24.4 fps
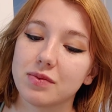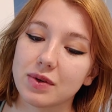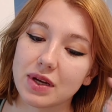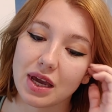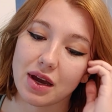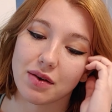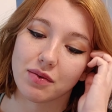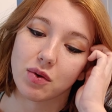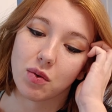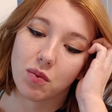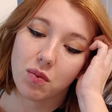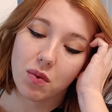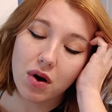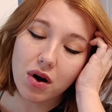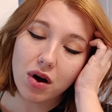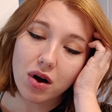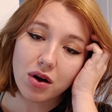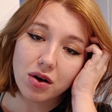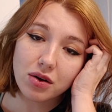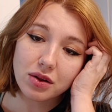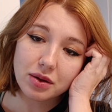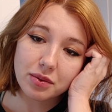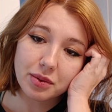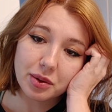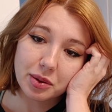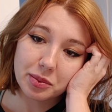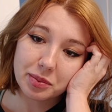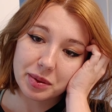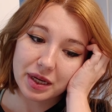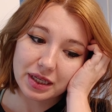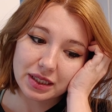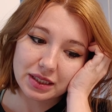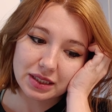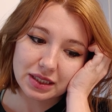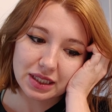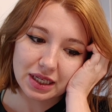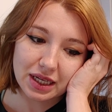We have a wall that we're
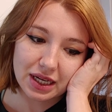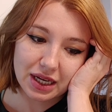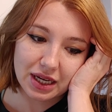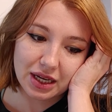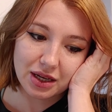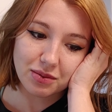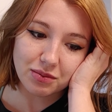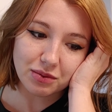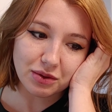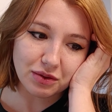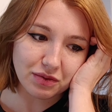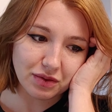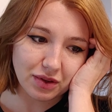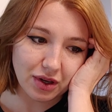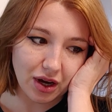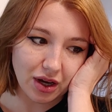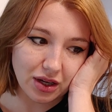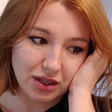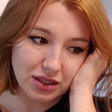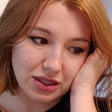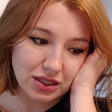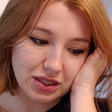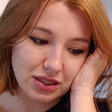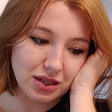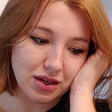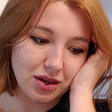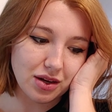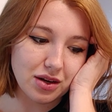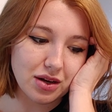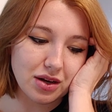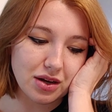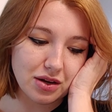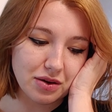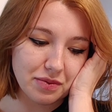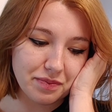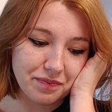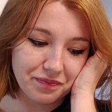painting. We've got
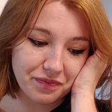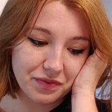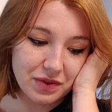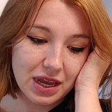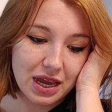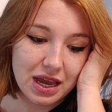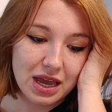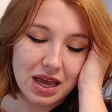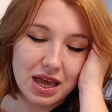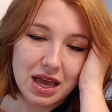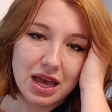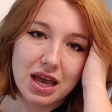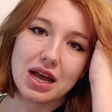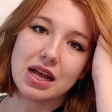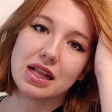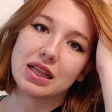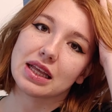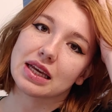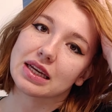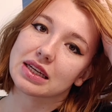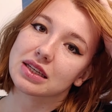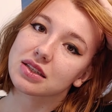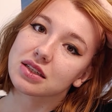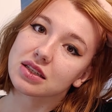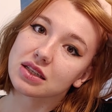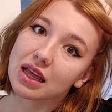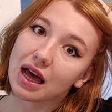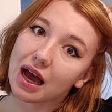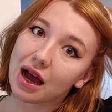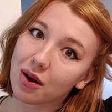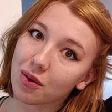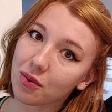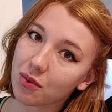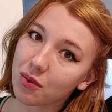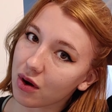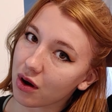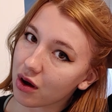some
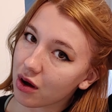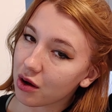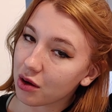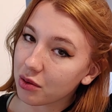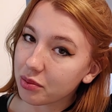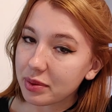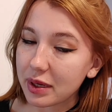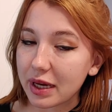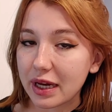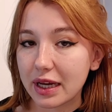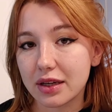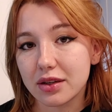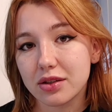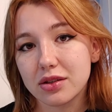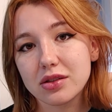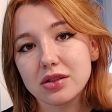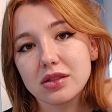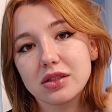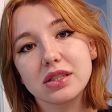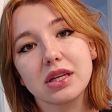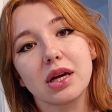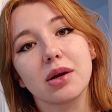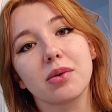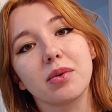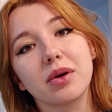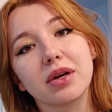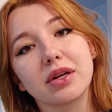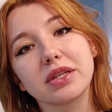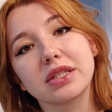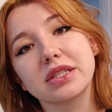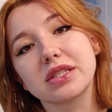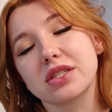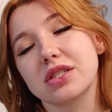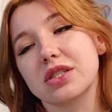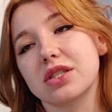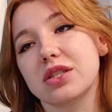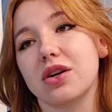slat wall panels I want to
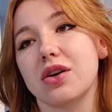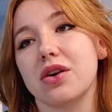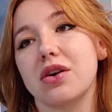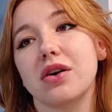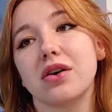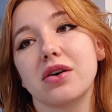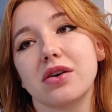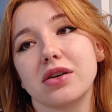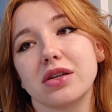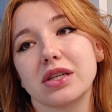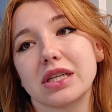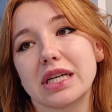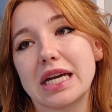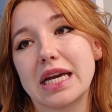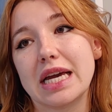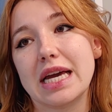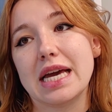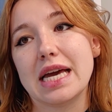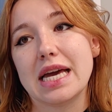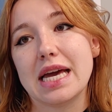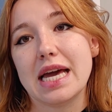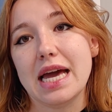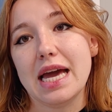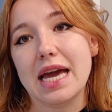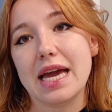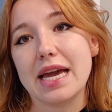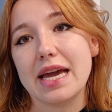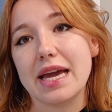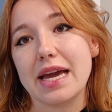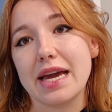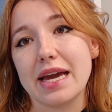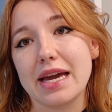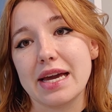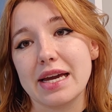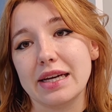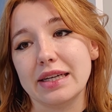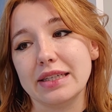install.
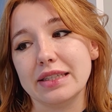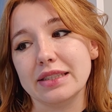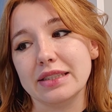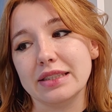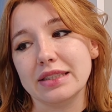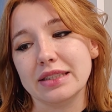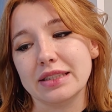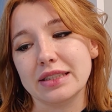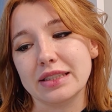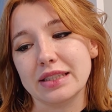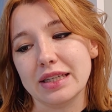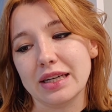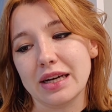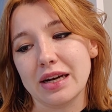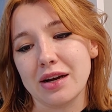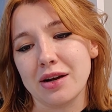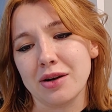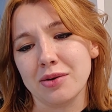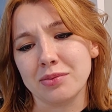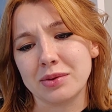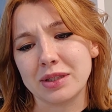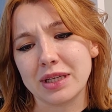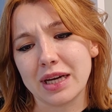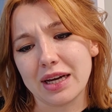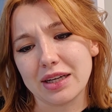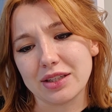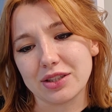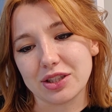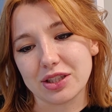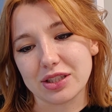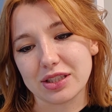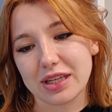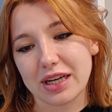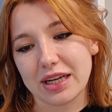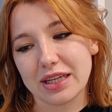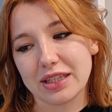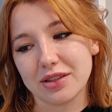And yeah,
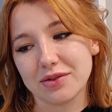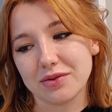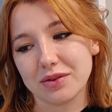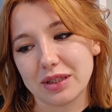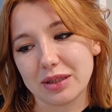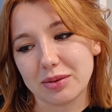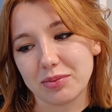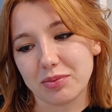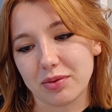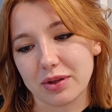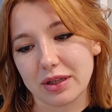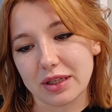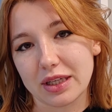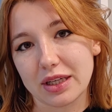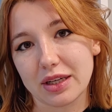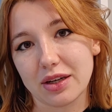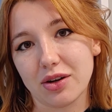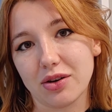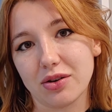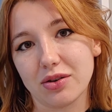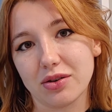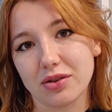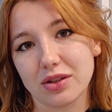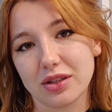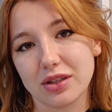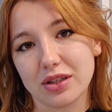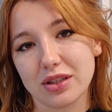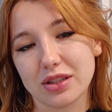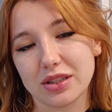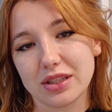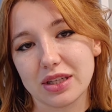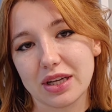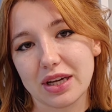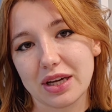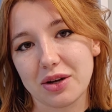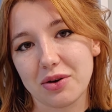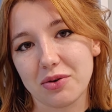just kind of bringing all
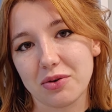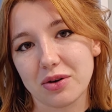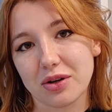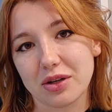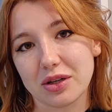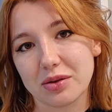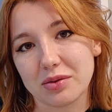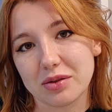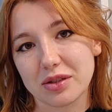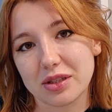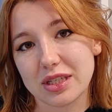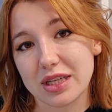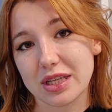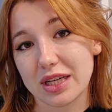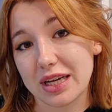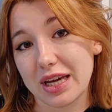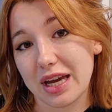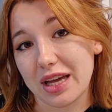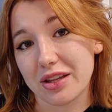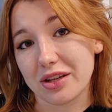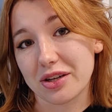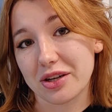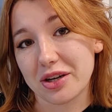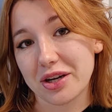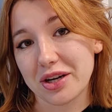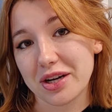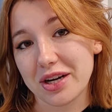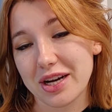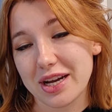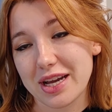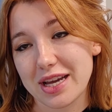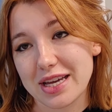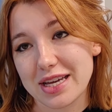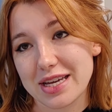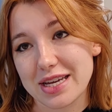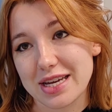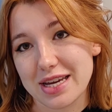the decor
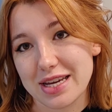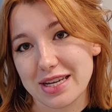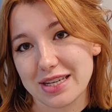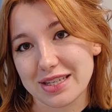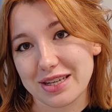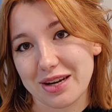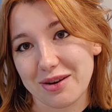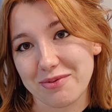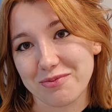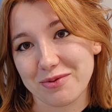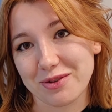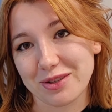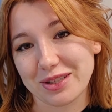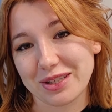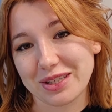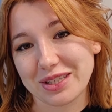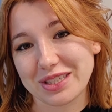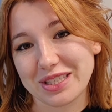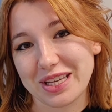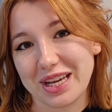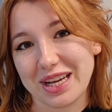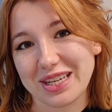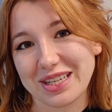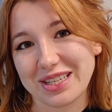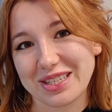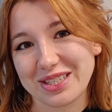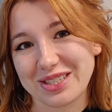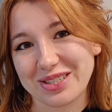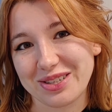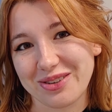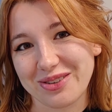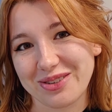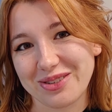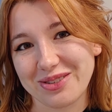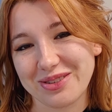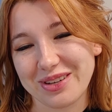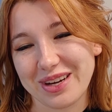together. And I'm really excited to
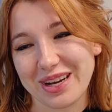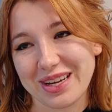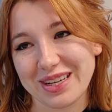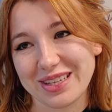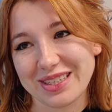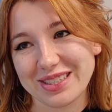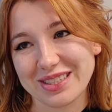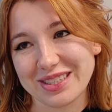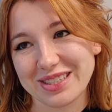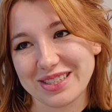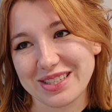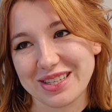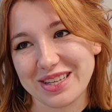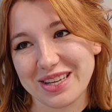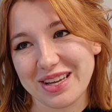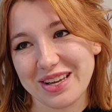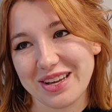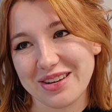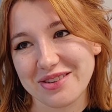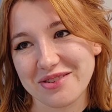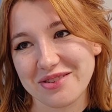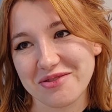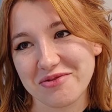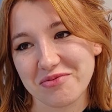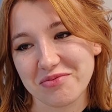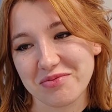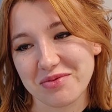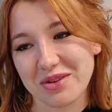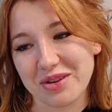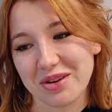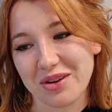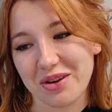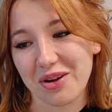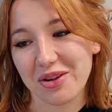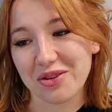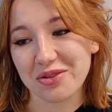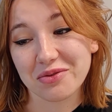show you guys
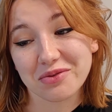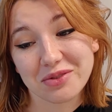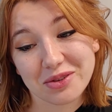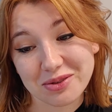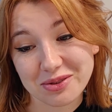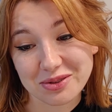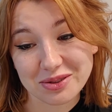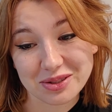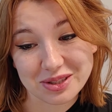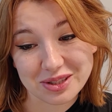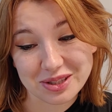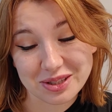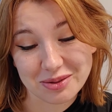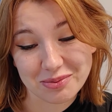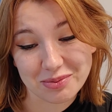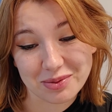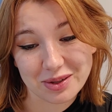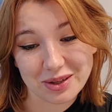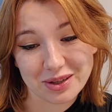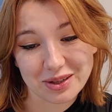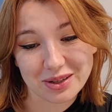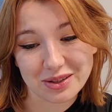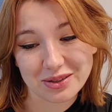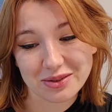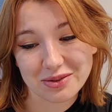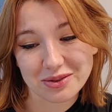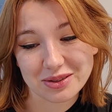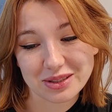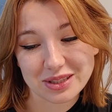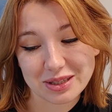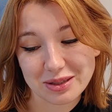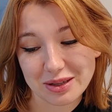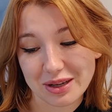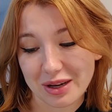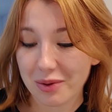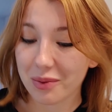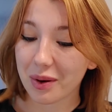all of those super cool
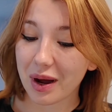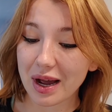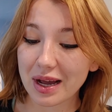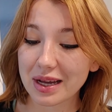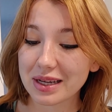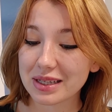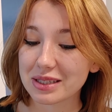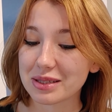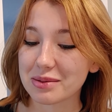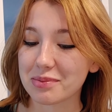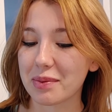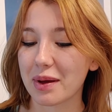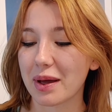DIYs.